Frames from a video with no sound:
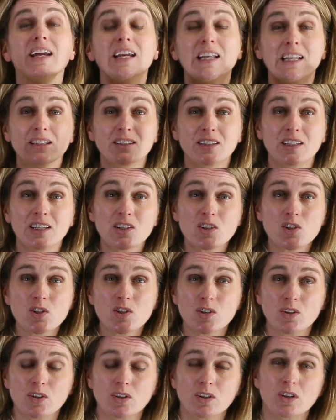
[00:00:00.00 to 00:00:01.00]
In
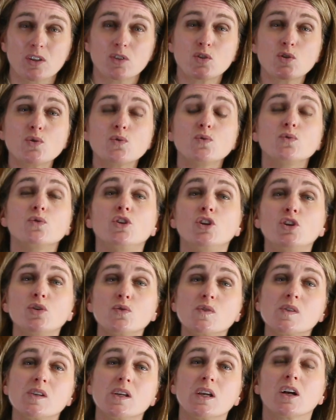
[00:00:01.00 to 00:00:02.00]
addition to
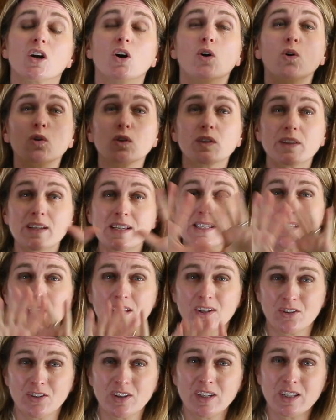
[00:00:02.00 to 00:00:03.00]
using all these
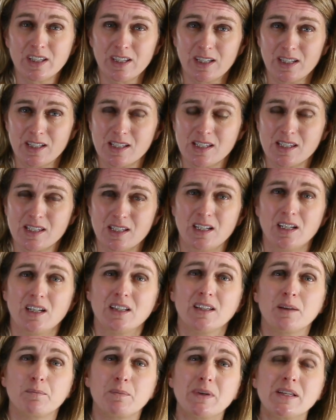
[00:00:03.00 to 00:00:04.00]
ingredients
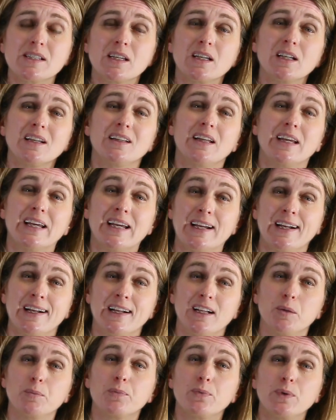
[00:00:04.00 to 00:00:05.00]
that basically they help